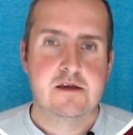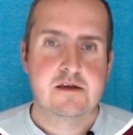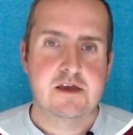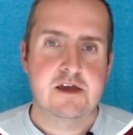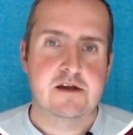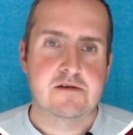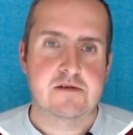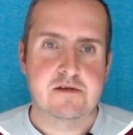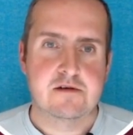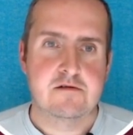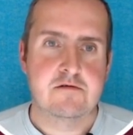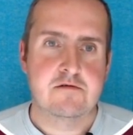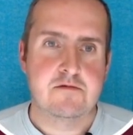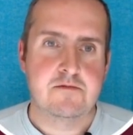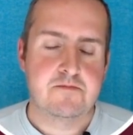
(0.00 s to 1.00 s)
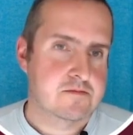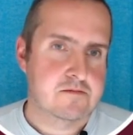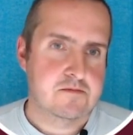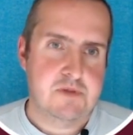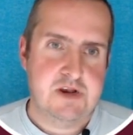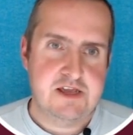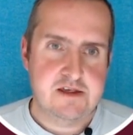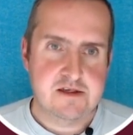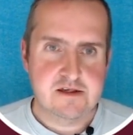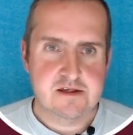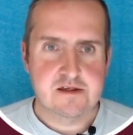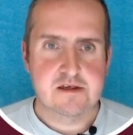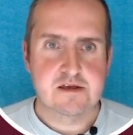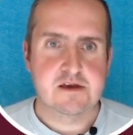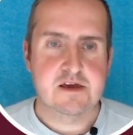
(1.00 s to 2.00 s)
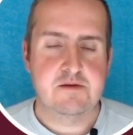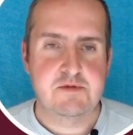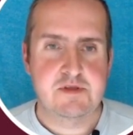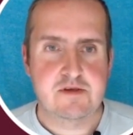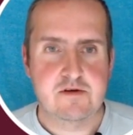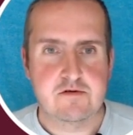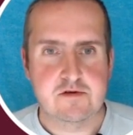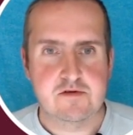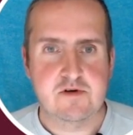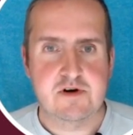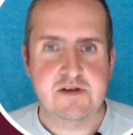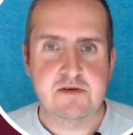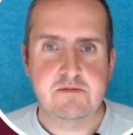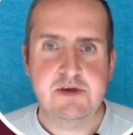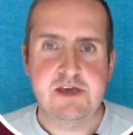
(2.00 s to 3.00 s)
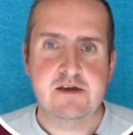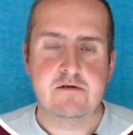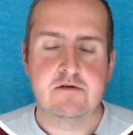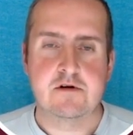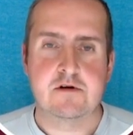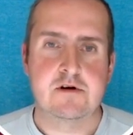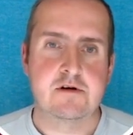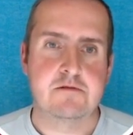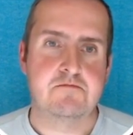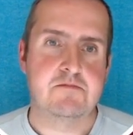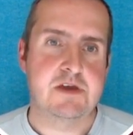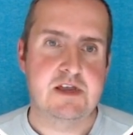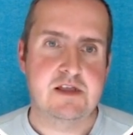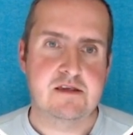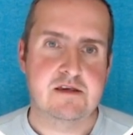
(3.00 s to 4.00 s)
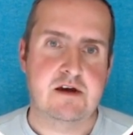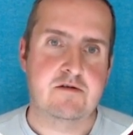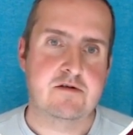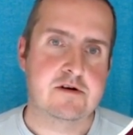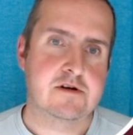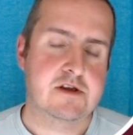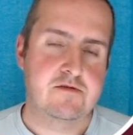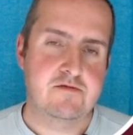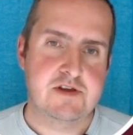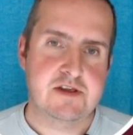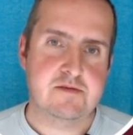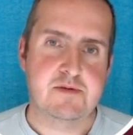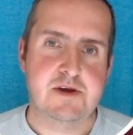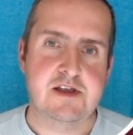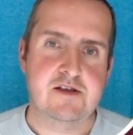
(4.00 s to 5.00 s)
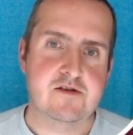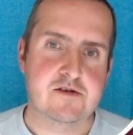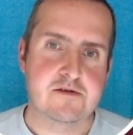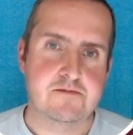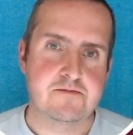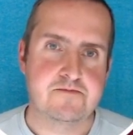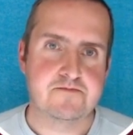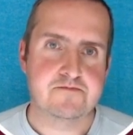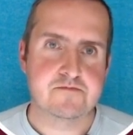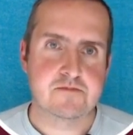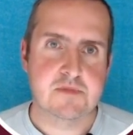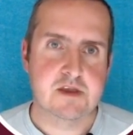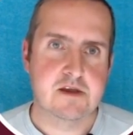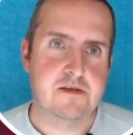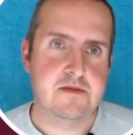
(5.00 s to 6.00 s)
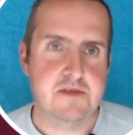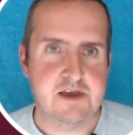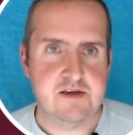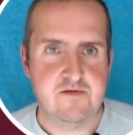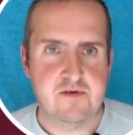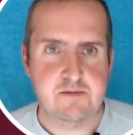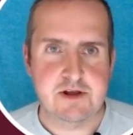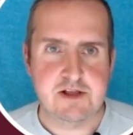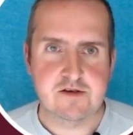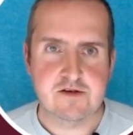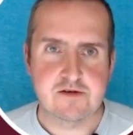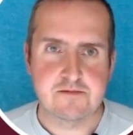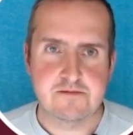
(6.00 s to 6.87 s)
yeah, so please come and talk to either me or hit our careers page. Thank you very much.